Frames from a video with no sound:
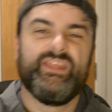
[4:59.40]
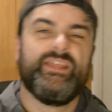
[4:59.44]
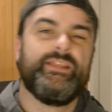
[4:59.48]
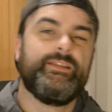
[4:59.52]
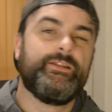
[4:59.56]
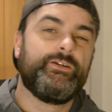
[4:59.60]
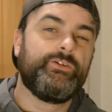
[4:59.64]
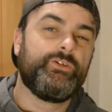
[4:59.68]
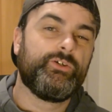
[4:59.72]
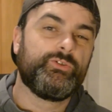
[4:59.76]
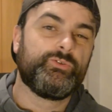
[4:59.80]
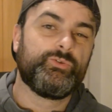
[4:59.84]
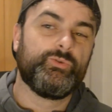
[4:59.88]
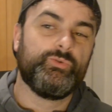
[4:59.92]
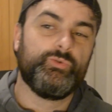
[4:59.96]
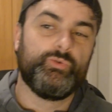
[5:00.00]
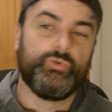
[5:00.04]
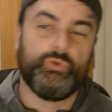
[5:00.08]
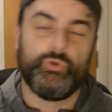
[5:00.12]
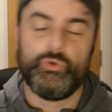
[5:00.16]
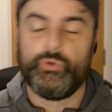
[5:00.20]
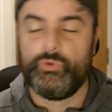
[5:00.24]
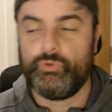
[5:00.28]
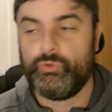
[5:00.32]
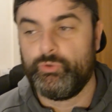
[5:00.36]
they're not doing
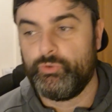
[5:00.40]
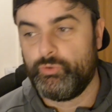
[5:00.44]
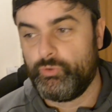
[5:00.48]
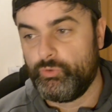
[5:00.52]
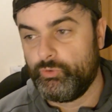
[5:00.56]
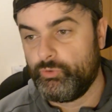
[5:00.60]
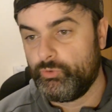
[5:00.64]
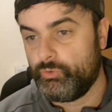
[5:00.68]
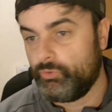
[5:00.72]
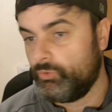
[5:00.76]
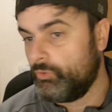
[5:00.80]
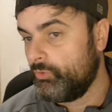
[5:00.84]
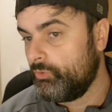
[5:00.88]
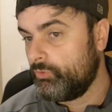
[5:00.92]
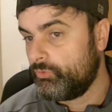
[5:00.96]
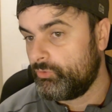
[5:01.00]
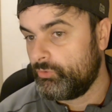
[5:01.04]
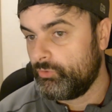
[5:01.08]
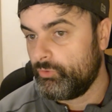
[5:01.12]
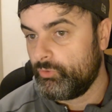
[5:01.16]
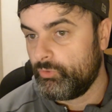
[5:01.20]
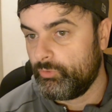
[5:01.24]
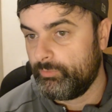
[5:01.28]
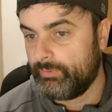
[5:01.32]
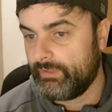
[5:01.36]
too
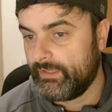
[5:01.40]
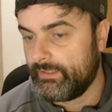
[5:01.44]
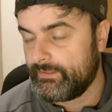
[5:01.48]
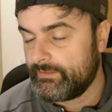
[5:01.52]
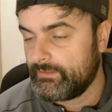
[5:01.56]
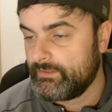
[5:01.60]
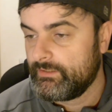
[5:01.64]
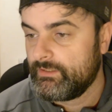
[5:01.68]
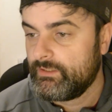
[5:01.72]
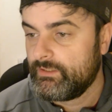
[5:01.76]
bad.